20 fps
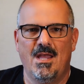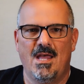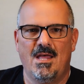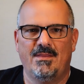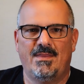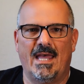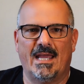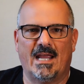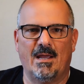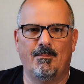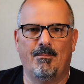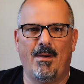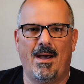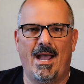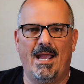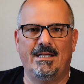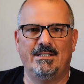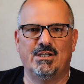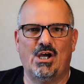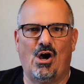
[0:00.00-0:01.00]
that
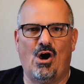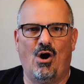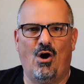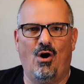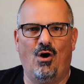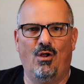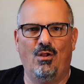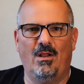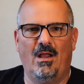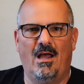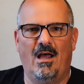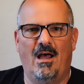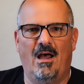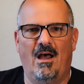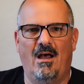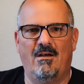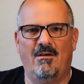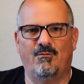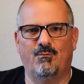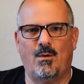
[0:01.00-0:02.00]
combined all
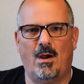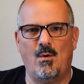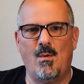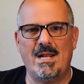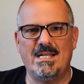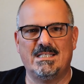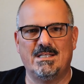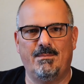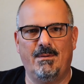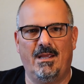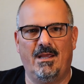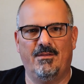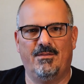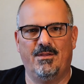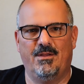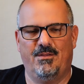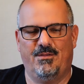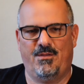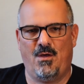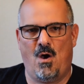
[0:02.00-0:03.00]
of
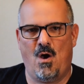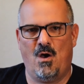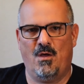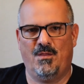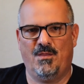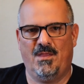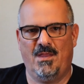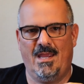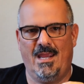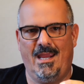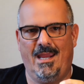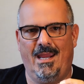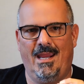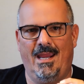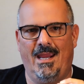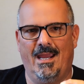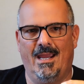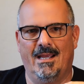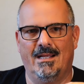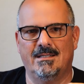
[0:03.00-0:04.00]
Rider-Waite-Smith, Thoth,
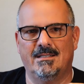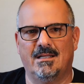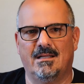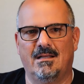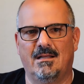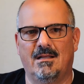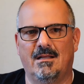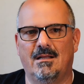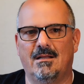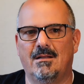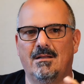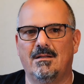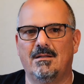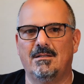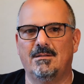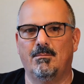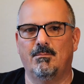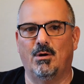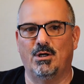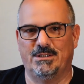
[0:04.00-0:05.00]
and
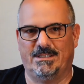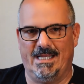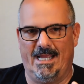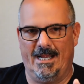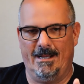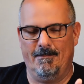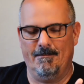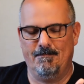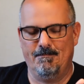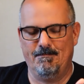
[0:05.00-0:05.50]
Marseille.